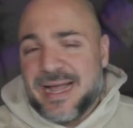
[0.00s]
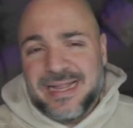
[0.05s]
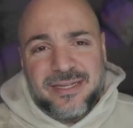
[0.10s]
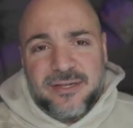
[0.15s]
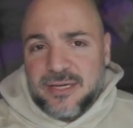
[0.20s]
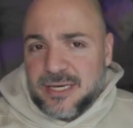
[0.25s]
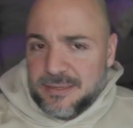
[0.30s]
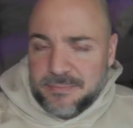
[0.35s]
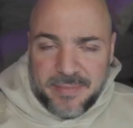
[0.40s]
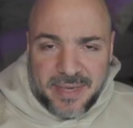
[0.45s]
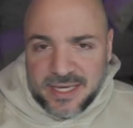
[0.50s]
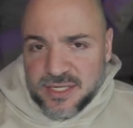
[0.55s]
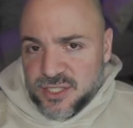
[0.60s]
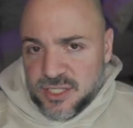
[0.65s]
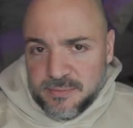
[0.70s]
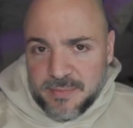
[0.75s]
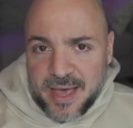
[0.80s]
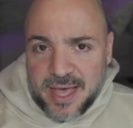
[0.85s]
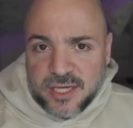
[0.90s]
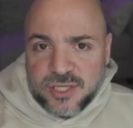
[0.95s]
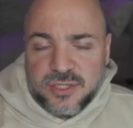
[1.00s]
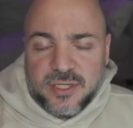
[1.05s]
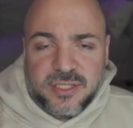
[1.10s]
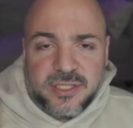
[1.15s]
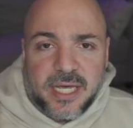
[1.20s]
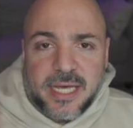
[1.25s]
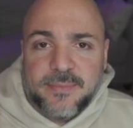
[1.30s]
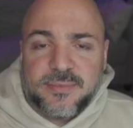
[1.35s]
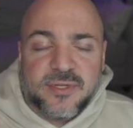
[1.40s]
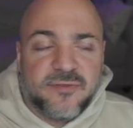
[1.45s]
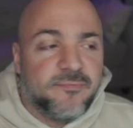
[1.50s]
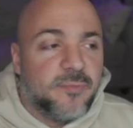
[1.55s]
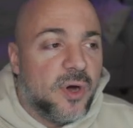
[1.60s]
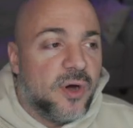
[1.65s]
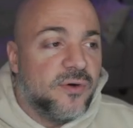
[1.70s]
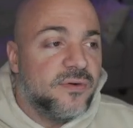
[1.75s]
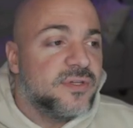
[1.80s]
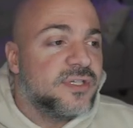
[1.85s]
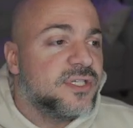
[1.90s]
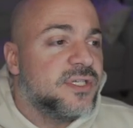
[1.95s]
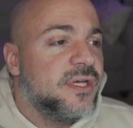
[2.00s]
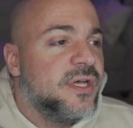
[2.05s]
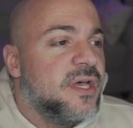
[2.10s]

you can mix and match the types of posts.